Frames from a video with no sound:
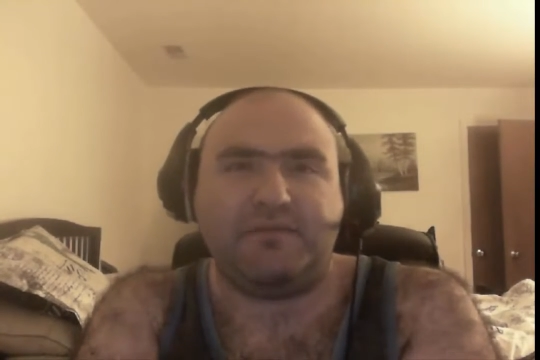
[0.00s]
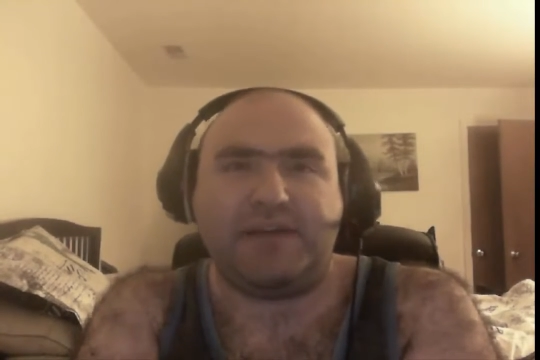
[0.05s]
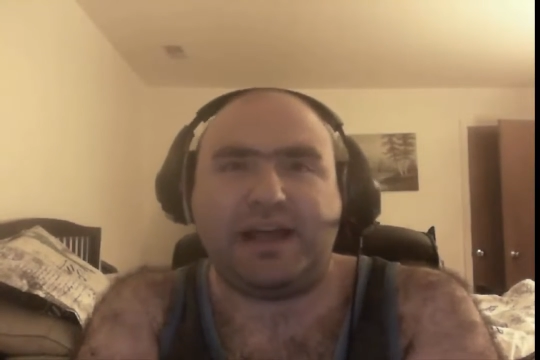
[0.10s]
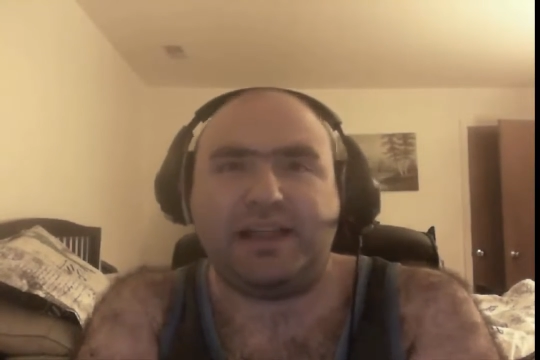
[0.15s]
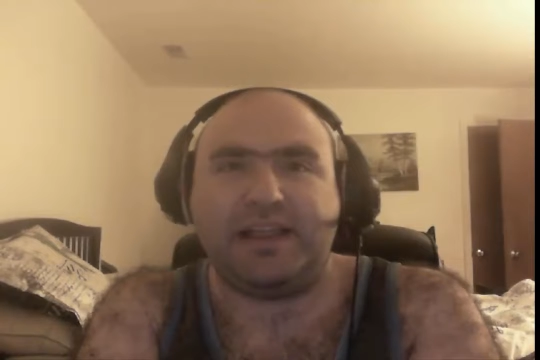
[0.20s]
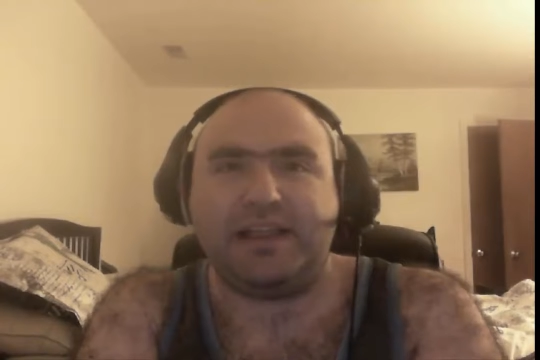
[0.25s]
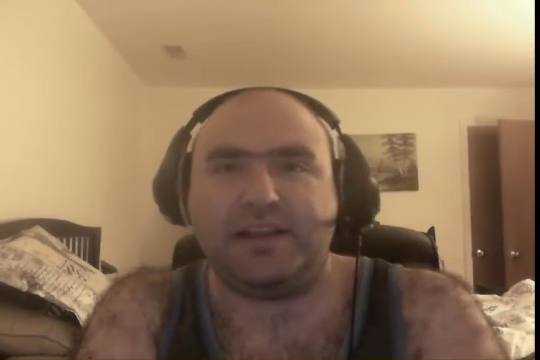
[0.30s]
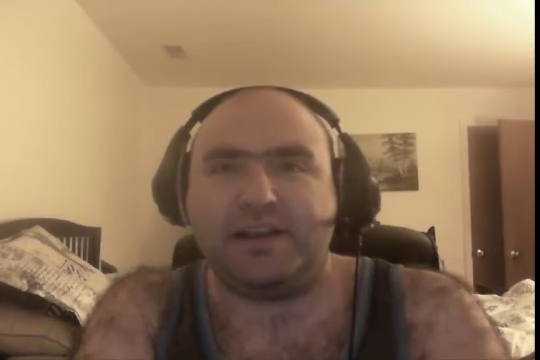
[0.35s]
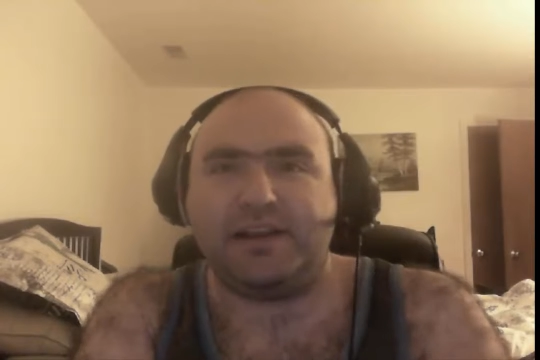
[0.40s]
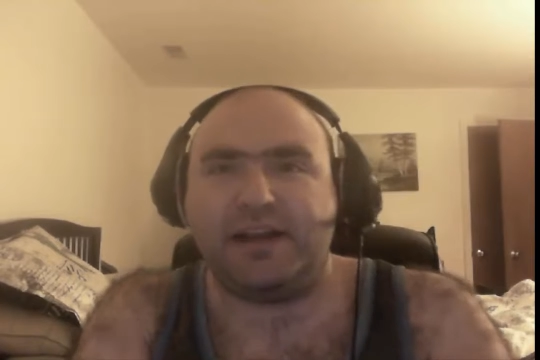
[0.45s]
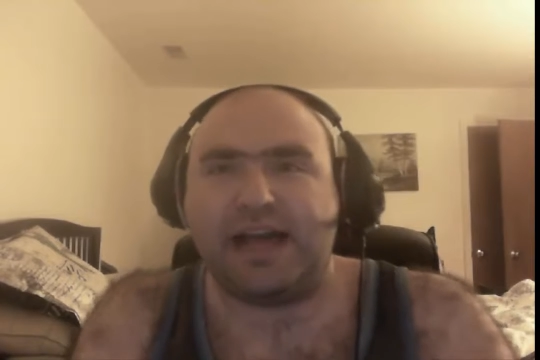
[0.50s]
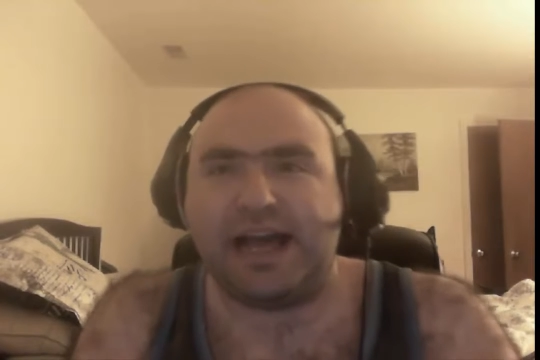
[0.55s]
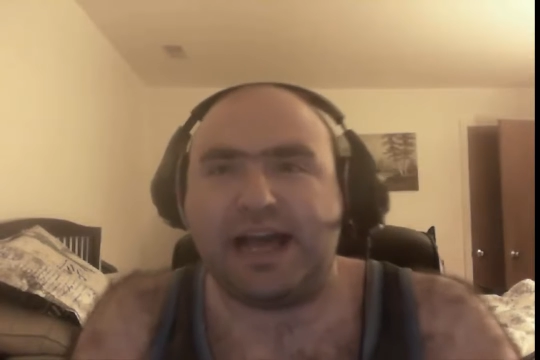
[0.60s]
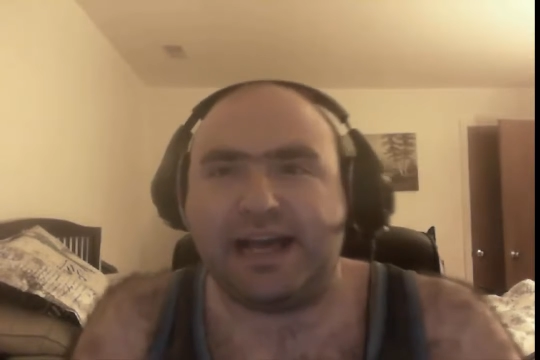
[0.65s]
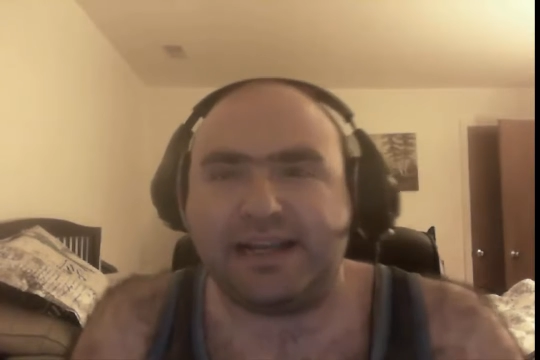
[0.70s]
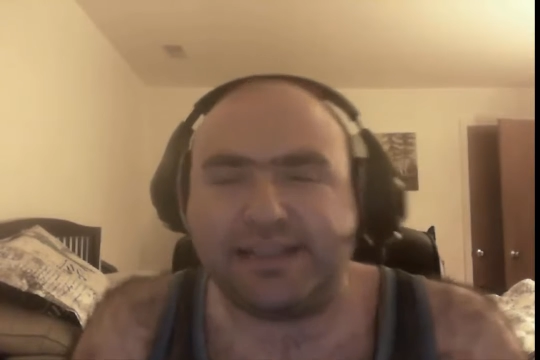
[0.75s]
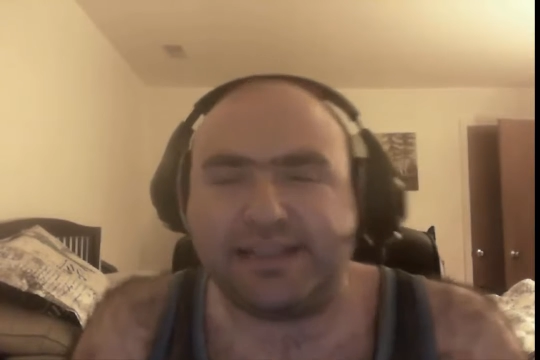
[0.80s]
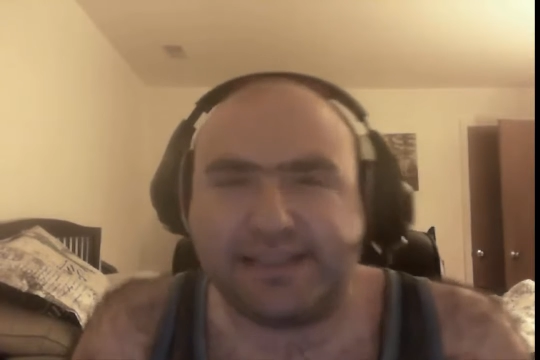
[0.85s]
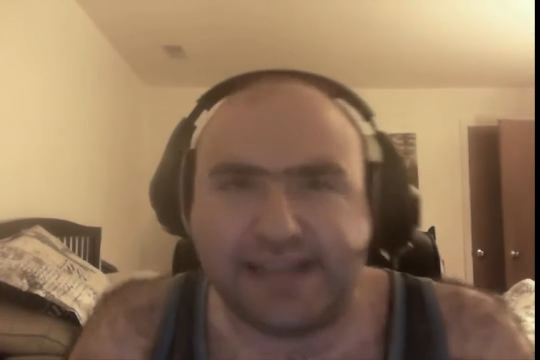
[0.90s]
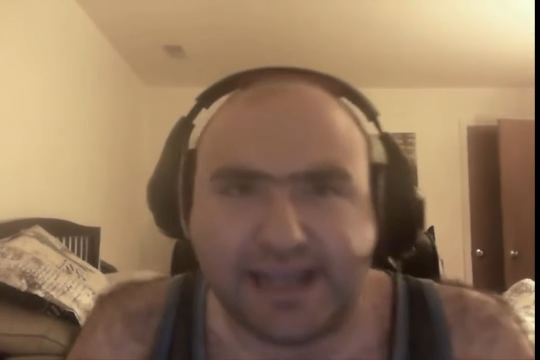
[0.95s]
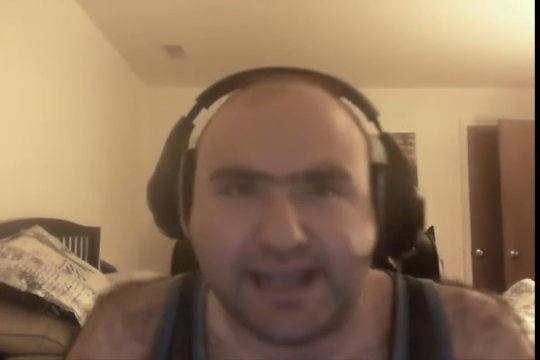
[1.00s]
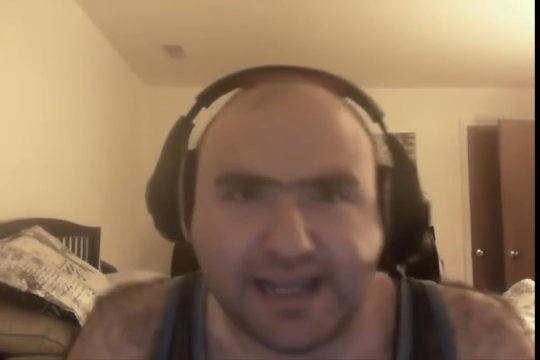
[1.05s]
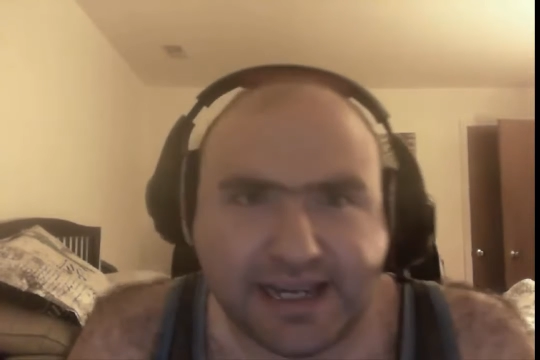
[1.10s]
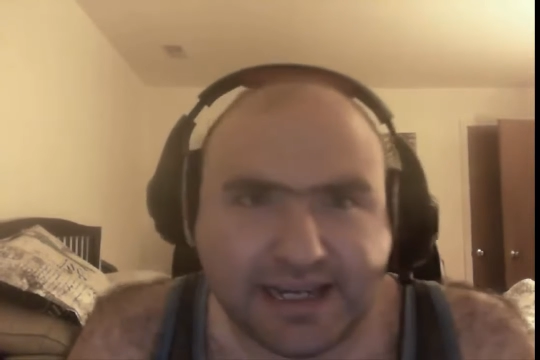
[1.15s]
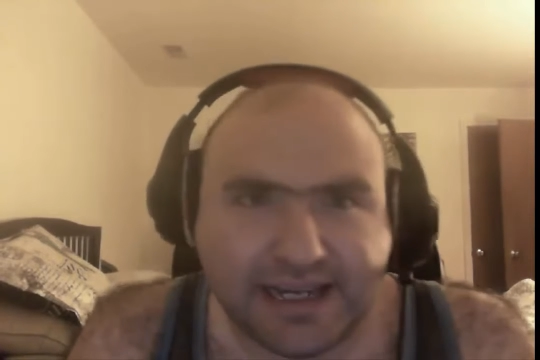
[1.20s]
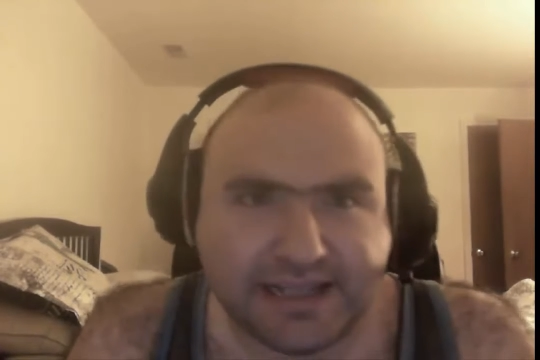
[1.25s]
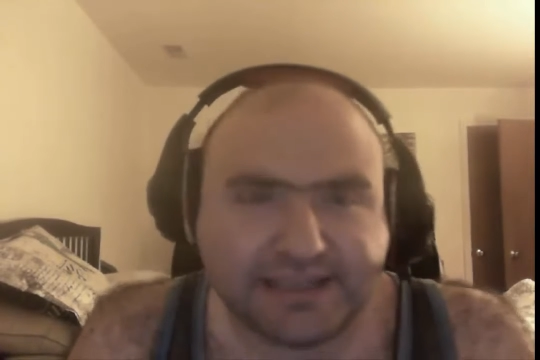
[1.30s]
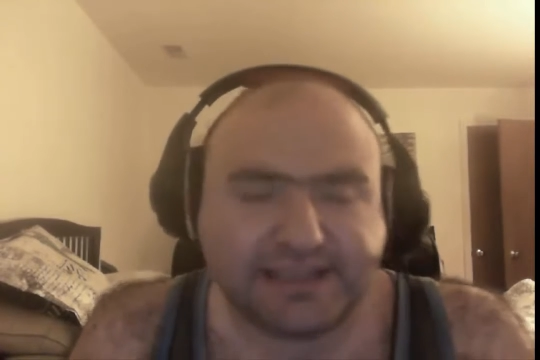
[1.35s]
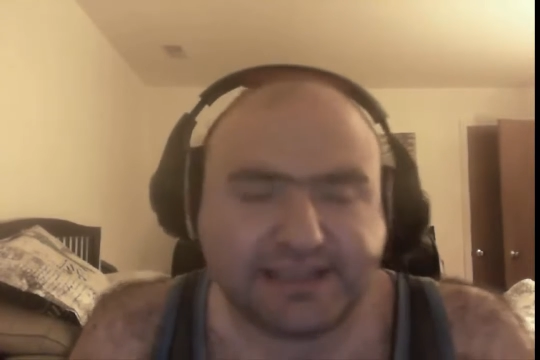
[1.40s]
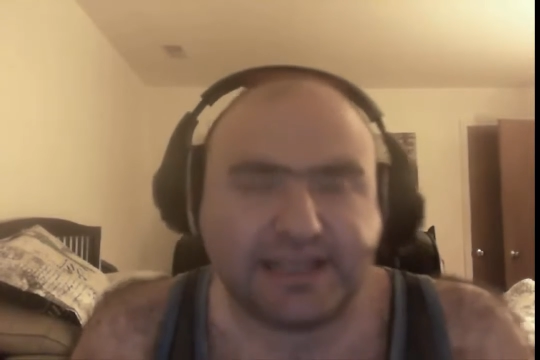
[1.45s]
Valley got
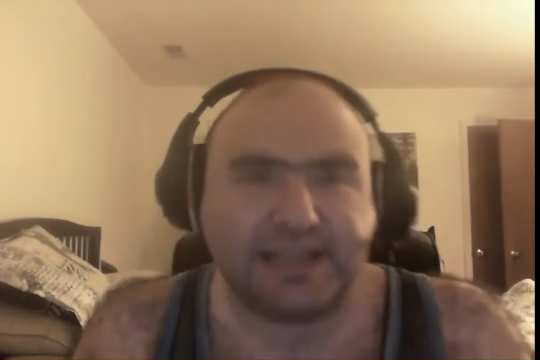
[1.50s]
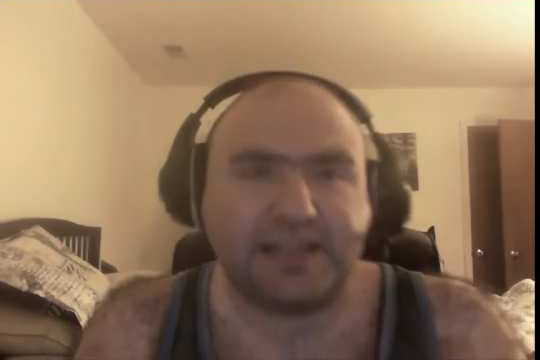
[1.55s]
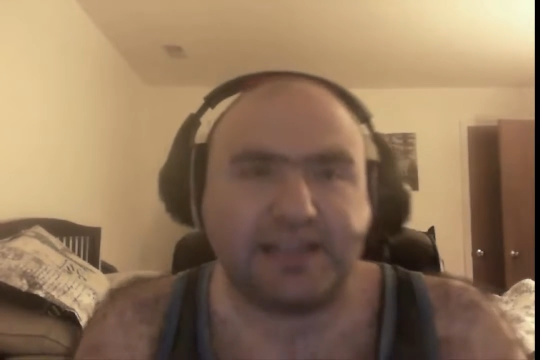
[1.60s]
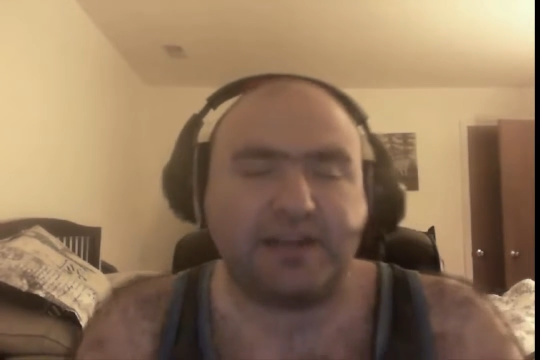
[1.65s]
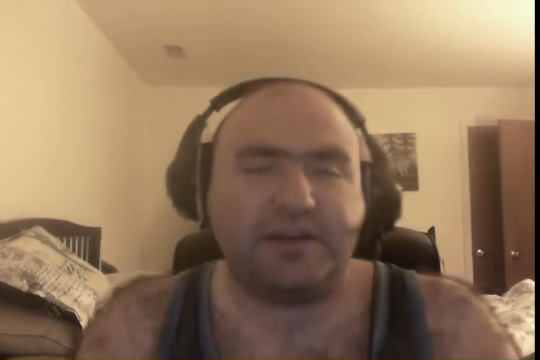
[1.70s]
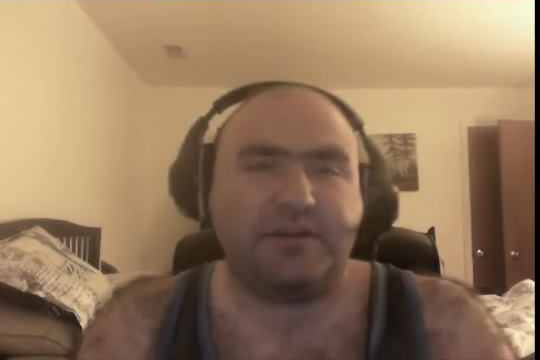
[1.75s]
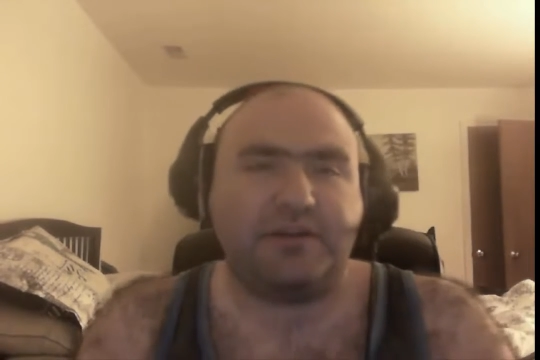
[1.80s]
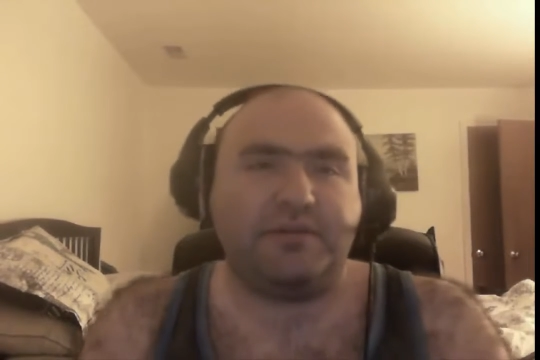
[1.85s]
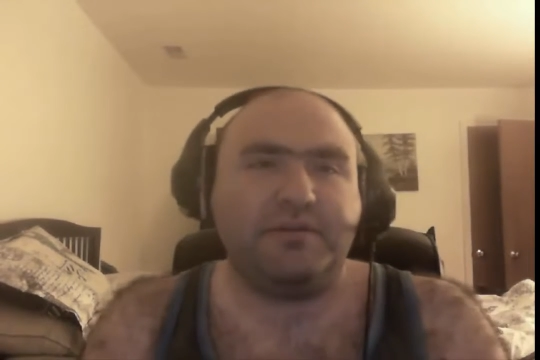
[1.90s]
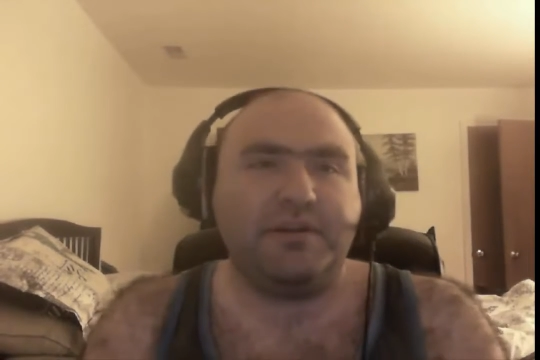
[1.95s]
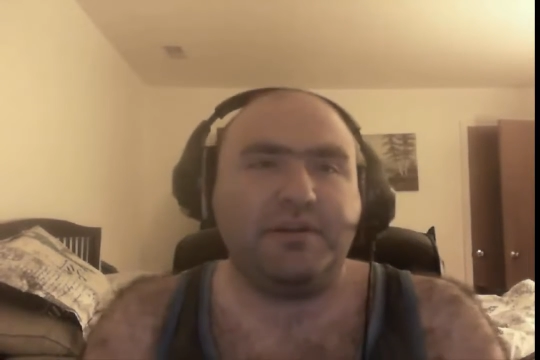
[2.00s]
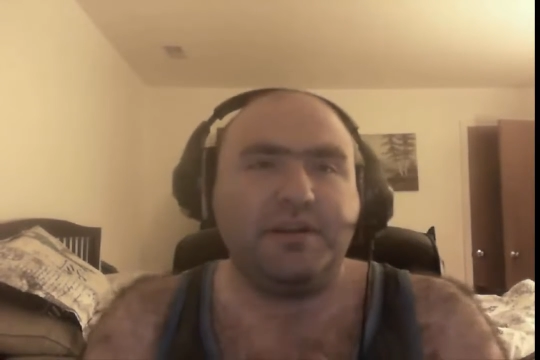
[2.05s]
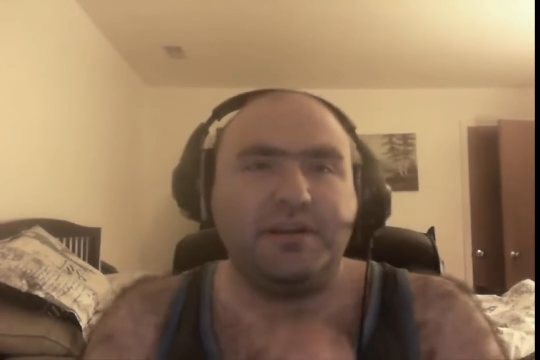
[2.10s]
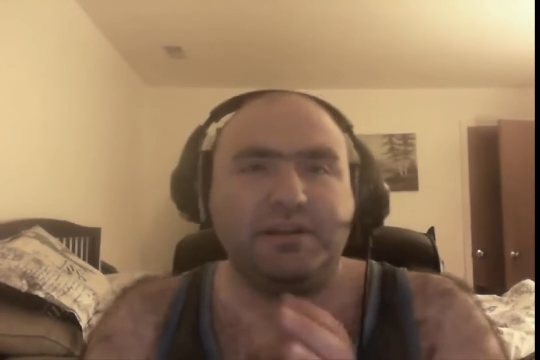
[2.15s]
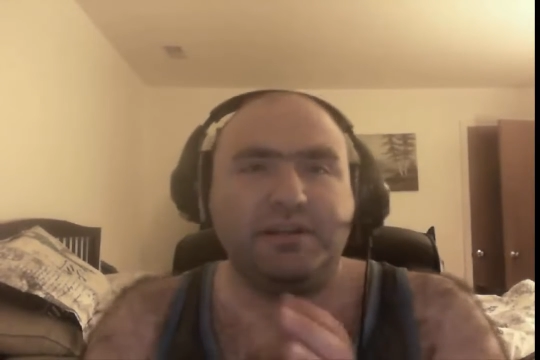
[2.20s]
accents, hello.